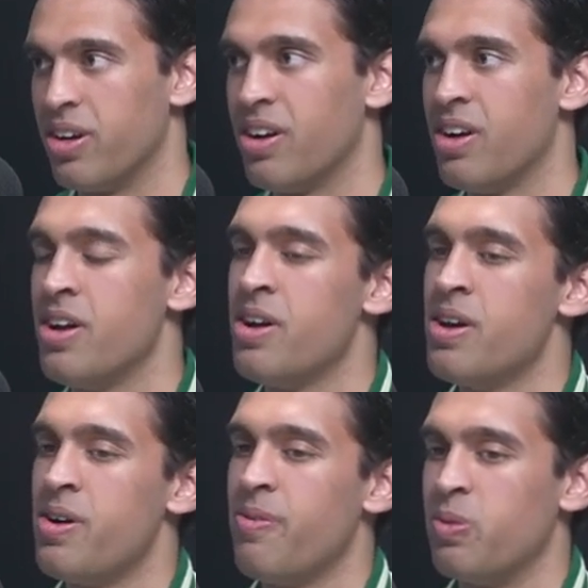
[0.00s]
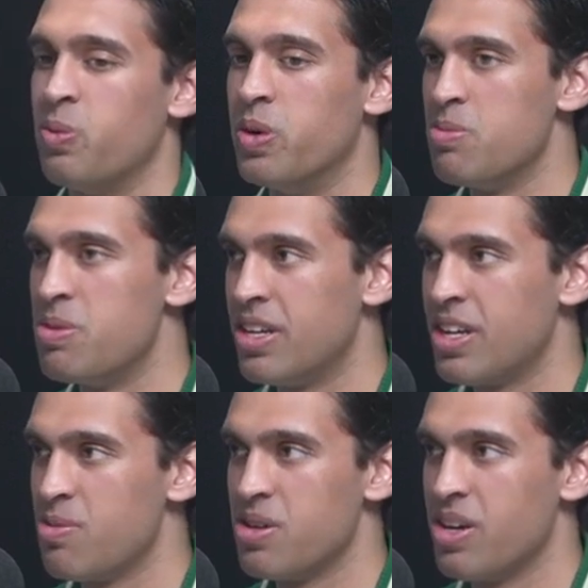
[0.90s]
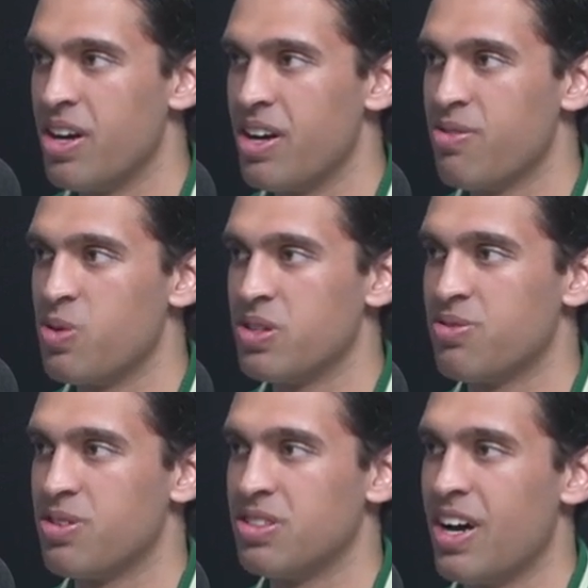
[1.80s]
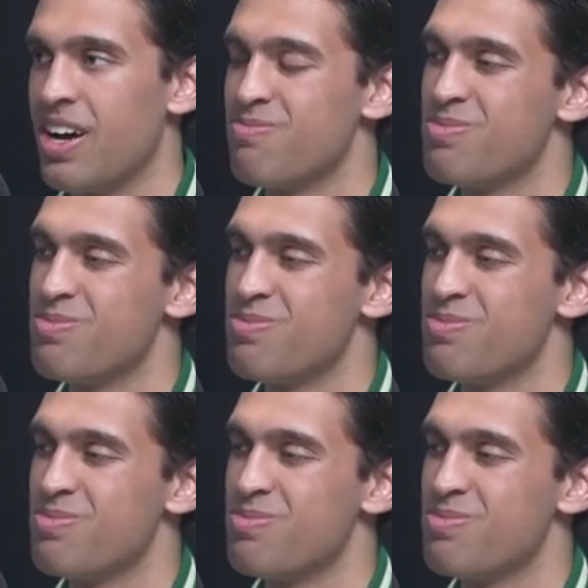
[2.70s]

Player, yeah, yeah, yeah, Would he be in the NBA if it wasn't for his dad?